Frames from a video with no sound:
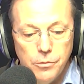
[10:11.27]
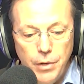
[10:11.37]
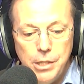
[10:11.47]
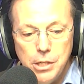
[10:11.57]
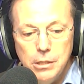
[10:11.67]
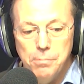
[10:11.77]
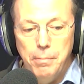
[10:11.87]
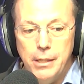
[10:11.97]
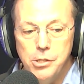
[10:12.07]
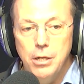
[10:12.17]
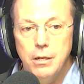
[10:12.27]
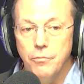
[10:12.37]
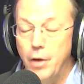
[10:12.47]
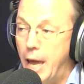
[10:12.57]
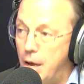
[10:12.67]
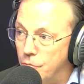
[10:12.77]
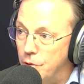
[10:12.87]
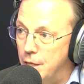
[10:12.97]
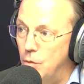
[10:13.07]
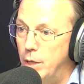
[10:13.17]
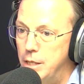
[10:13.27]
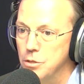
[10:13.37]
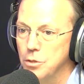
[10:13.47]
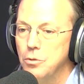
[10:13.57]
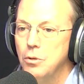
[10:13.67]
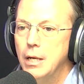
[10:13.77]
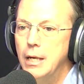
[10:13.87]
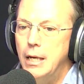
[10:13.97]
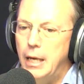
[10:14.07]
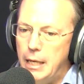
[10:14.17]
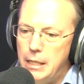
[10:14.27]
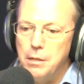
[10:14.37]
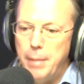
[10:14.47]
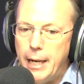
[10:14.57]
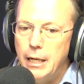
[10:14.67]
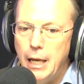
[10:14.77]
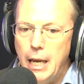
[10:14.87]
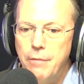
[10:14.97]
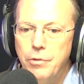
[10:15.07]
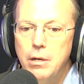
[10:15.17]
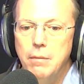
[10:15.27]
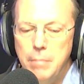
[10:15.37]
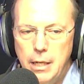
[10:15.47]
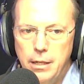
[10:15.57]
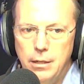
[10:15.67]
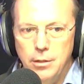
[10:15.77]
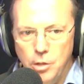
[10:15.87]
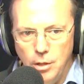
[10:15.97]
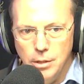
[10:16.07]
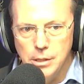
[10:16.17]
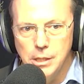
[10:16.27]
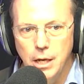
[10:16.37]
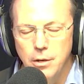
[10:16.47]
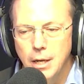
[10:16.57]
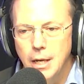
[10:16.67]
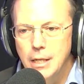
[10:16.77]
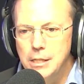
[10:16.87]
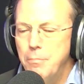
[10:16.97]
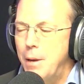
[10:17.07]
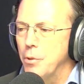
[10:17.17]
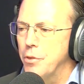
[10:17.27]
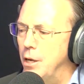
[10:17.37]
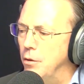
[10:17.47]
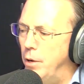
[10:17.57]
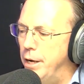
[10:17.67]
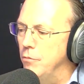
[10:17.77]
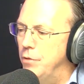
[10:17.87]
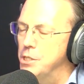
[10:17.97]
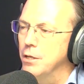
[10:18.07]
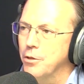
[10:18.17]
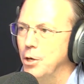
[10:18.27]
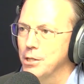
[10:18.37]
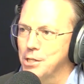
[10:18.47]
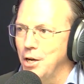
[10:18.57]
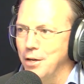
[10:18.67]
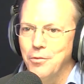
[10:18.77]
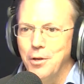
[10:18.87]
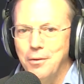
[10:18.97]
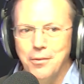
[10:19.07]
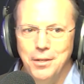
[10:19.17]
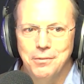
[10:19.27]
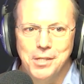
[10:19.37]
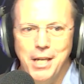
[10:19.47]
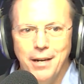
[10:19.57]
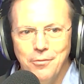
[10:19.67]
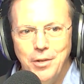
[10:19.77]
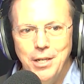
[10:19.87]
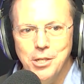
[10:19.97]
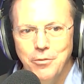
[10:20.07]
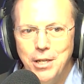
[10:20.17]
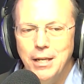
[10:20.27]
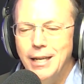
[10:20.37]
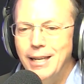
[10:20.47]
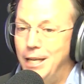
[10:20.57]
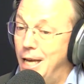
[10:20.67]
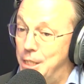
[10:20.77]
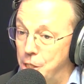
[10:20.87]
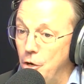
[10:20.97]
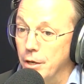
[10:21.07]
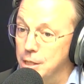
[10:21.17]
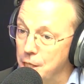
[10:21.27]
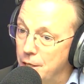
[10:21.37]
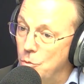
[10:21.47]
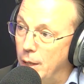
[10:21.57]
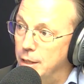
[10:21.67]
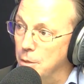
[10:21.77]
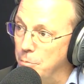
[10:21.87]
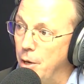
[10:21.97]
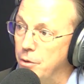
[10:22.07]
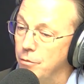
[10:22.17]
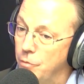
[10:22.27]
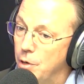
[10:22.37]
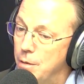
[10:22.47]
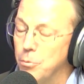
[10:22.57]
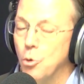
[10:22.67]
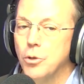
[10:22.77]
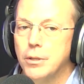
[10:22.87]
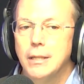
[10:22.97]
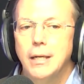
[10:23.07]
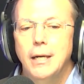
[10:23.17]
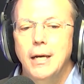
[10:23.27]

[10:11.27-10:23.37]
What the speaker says: Vision's budget for everything we do is about $11 million. So some people think, you know, Visionathon is kind of the start and finish of it. Mm. It's not. It's only one component. Very important.